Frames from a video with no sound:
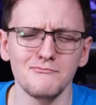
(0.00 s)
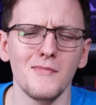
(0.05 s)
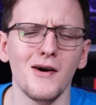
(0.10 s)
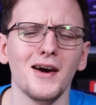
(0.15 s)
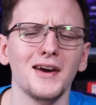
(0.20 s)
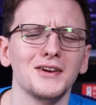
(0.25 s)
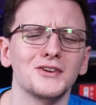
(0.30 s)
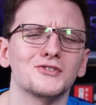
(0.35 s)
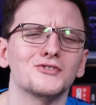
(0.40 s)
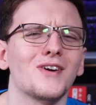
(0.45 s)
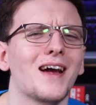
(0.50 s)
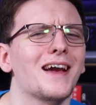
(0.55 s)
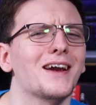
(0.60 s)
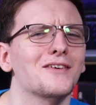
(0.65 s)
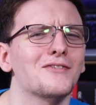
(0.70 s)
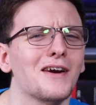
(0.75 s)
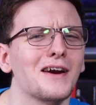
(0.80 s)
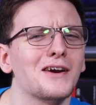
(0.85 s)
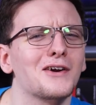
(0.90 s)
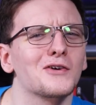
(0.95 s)
my
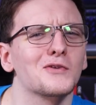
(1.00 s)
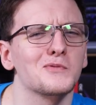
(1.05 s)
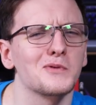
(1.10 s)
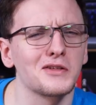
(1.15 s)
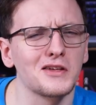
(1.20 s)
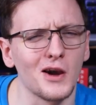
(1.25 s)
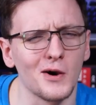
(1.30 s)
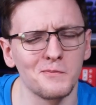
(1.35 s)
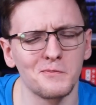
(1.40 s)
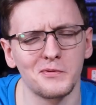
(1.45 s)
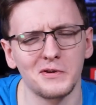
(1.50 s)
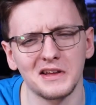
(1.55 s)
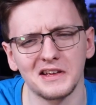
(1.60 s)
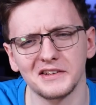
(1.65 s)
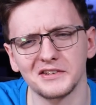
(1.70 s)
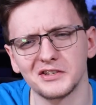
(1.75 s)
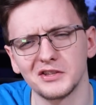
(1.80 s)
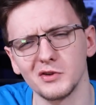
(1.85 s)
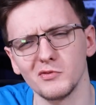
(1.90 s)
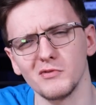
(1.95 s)
track record with
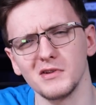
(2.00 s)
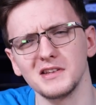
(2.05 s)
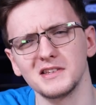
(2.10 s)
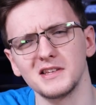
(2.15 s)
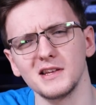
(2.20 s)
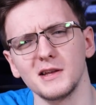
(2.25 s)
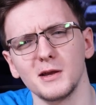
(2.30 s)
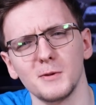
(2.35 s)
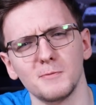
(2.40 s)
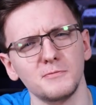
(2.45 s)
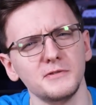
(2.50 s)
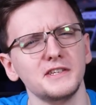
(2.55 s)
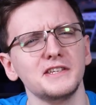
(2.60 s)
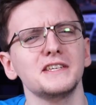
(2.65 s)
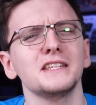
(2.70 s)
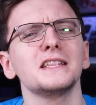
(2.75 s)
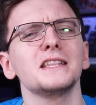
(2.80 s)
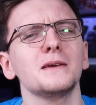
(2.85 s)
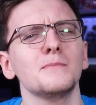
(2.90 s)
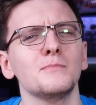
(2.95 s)
companies, there is a
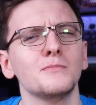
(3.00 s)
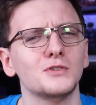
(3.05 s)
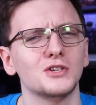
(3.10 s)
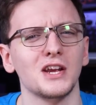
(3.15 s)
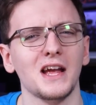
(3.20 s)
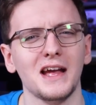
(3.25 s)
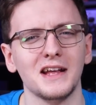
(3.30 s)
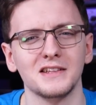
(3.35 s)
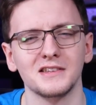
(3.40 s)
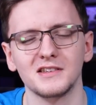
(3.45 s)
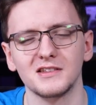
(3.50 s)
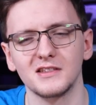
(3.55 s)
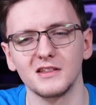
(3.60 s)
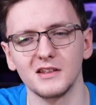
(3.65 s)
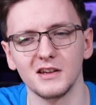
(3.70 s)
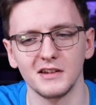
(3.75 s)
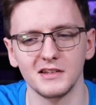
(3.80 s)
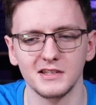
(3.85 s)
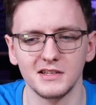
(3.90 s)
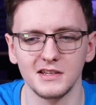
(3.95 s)
slim chance
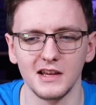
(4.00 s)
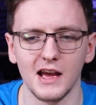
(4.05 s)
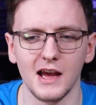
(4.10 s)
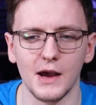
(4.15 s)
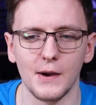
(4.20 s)
that